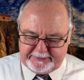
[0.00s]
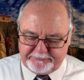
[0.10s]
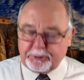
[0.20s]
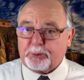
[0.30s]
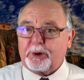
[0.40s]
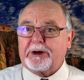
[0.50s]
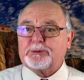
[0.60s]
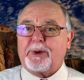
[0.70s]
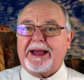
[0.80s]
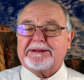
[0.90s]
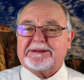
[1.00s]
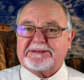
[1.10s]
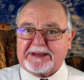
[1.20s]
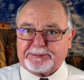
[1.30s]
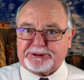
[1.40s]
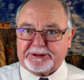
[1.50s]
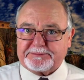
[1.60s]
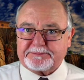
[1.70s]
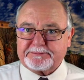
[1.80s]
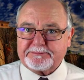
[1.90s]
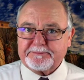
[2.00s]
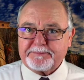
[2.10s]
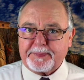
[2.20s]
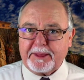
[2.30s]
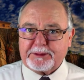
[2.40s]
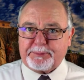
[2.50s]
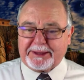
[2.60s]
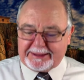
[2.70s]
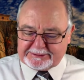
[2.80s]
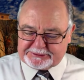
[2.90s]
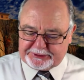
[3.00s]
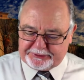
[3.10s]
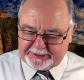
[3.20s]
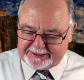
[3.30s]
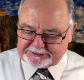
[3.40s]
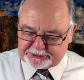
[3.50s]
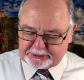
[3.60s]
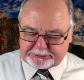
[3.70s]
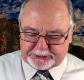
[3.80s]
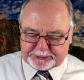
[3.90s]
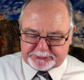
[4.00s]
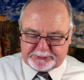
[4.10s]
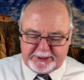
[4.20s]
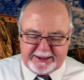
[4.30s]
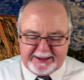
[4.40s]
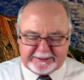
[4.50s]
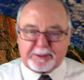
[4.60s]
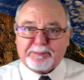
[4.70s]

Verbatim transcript: for worldwide deception to be easier and easier to do. The